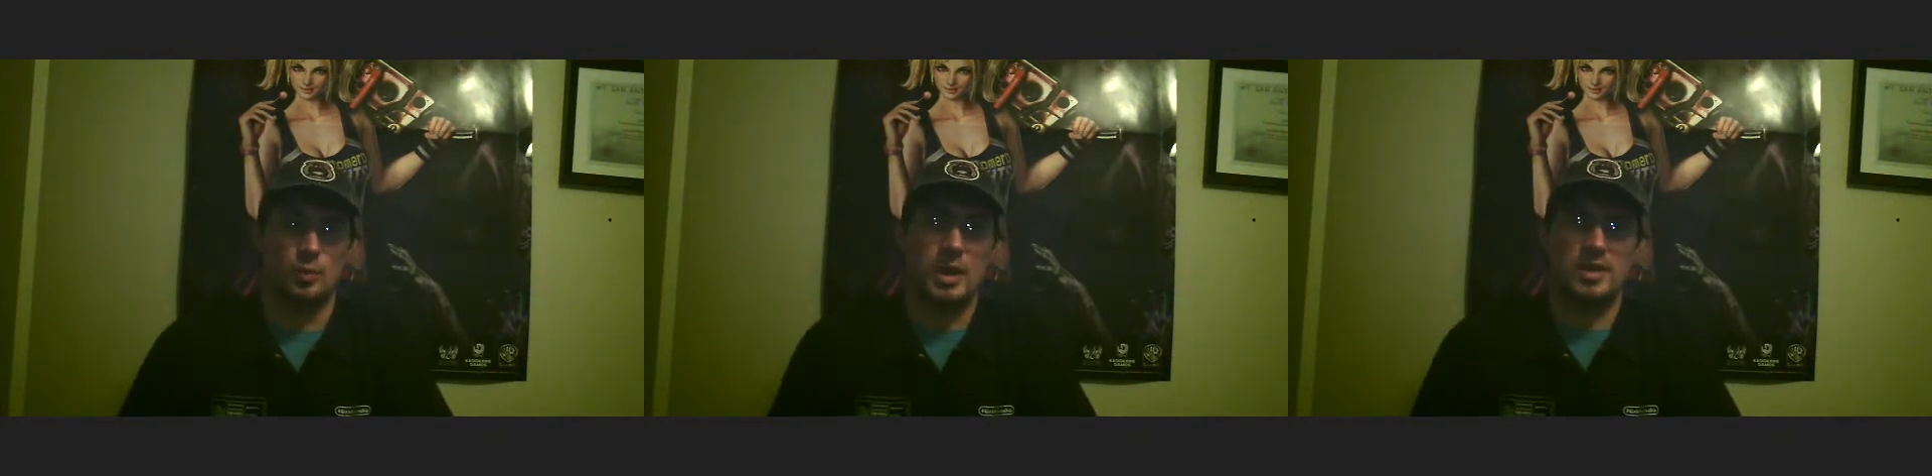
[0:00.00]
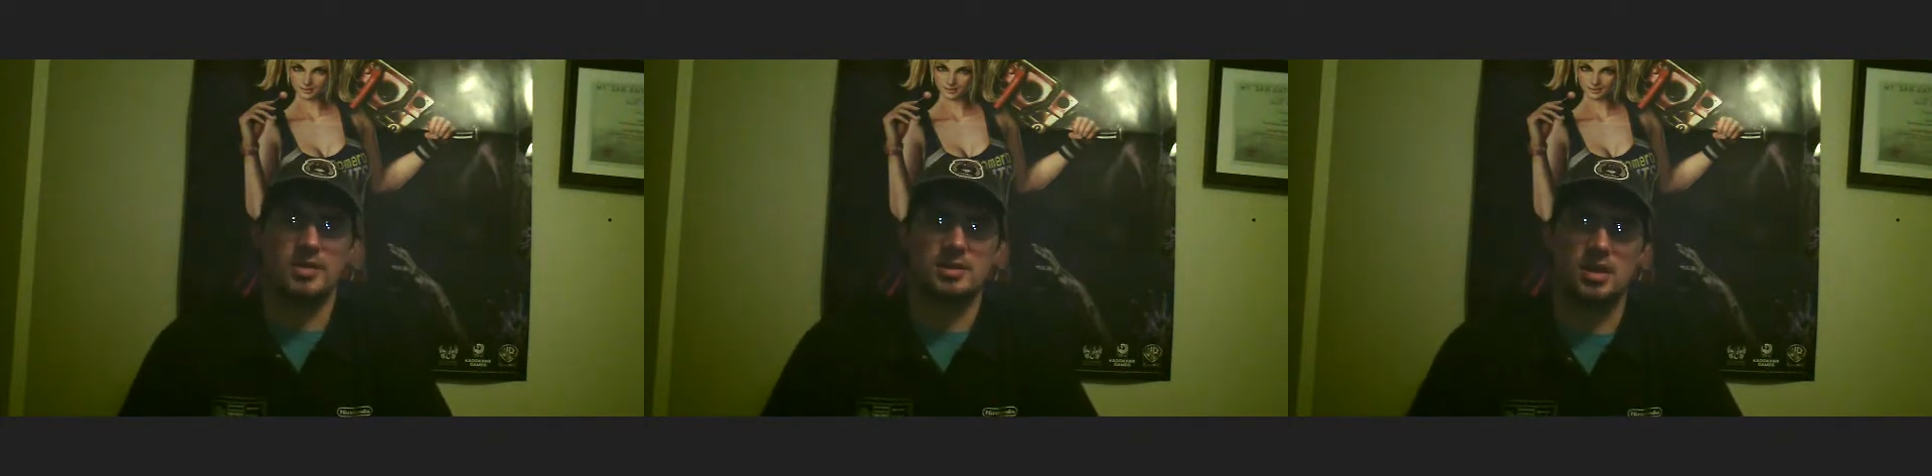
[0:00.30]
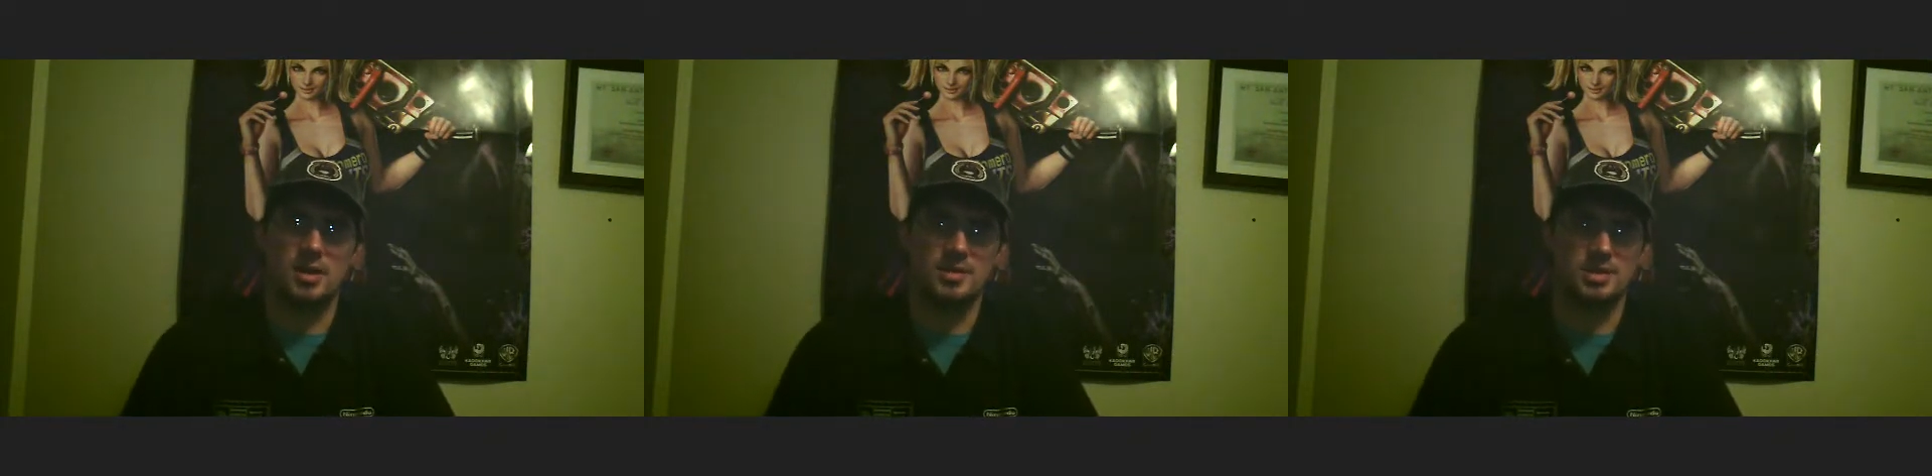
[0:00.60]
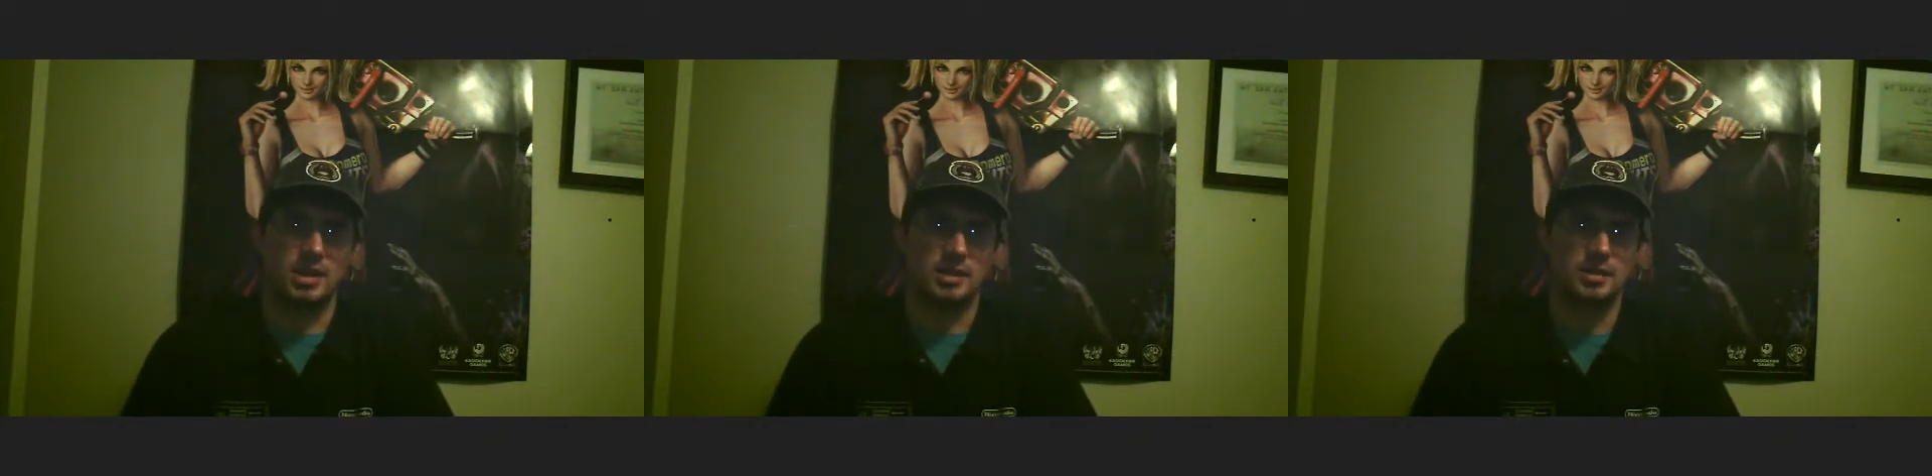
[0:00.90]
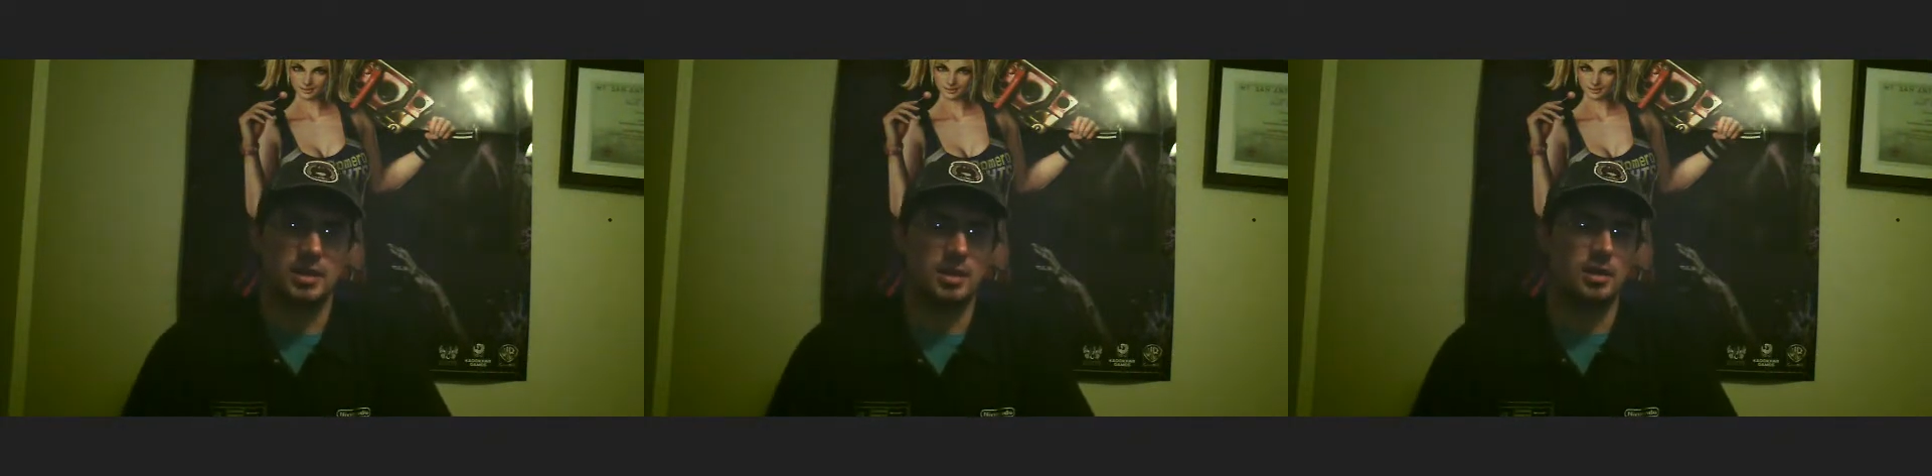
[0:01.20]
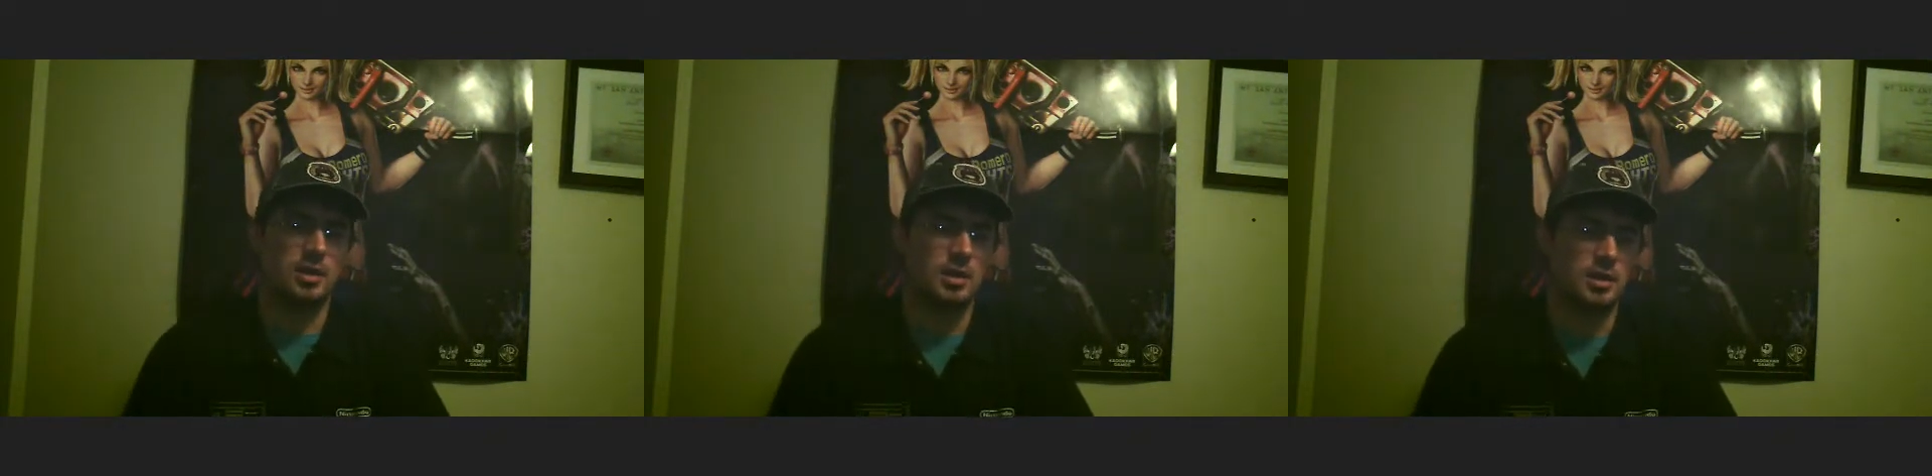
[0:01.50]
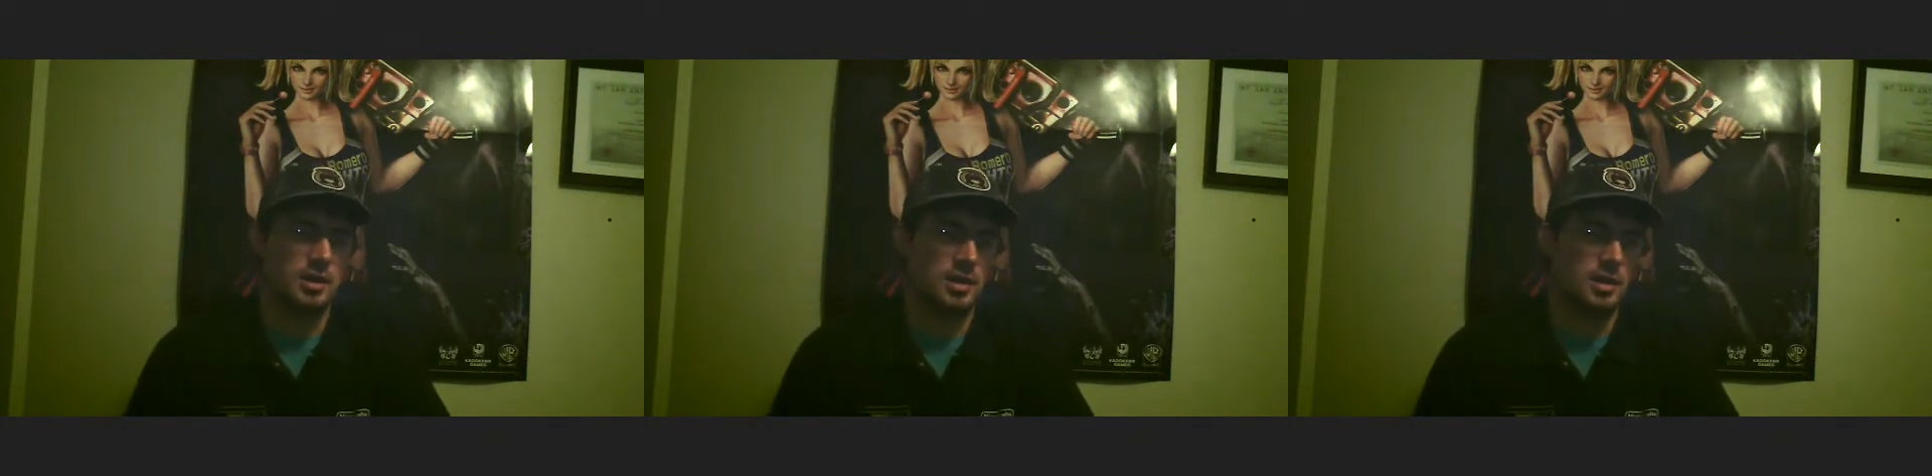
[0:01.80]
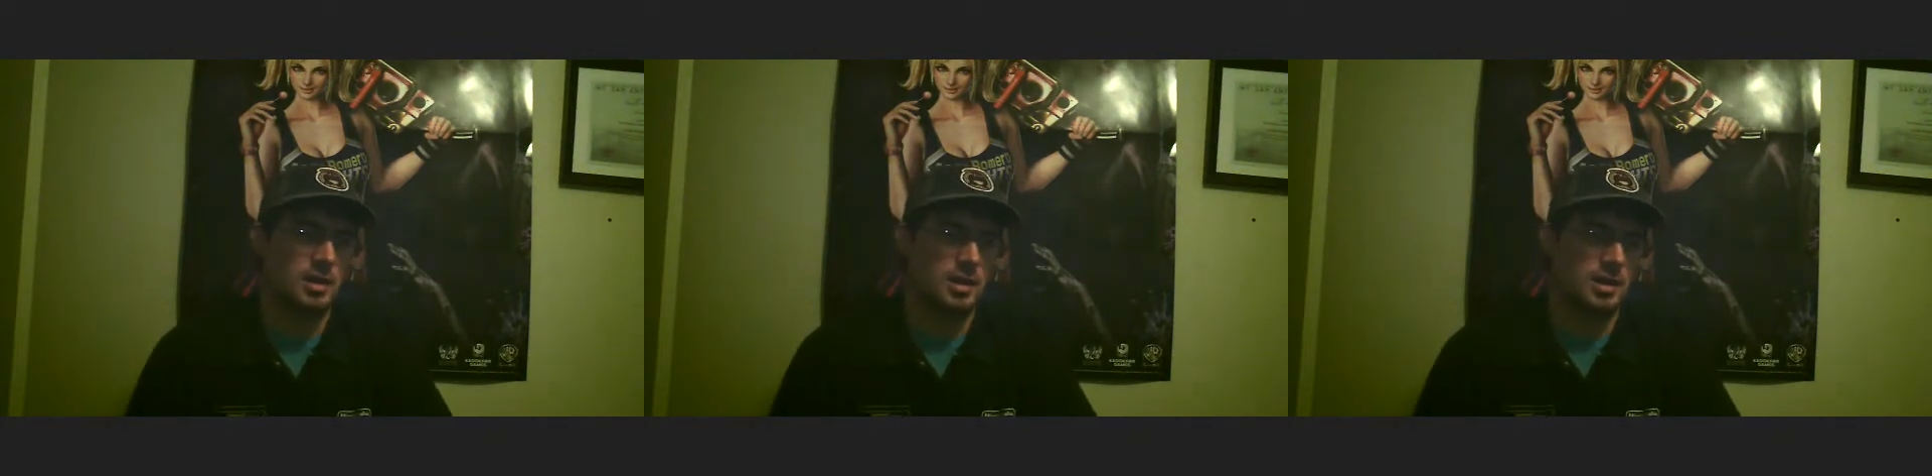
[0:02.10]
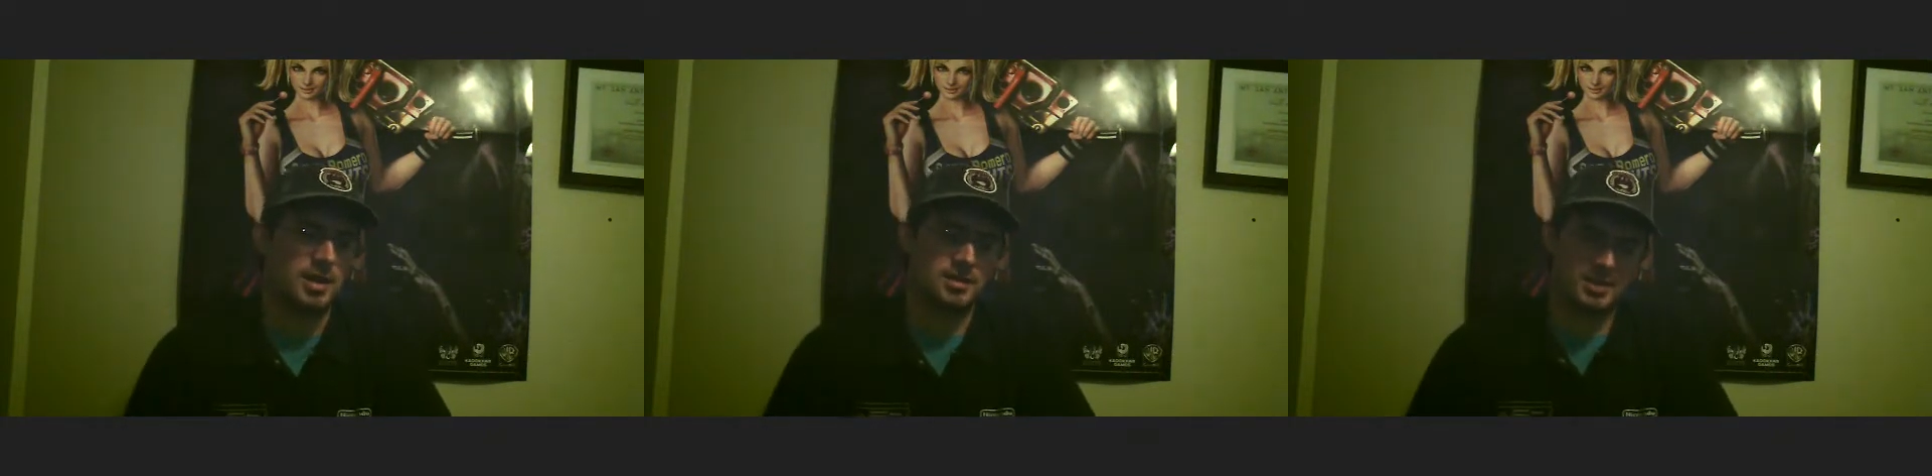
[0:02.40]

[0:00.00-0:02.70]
win the claw machine." And he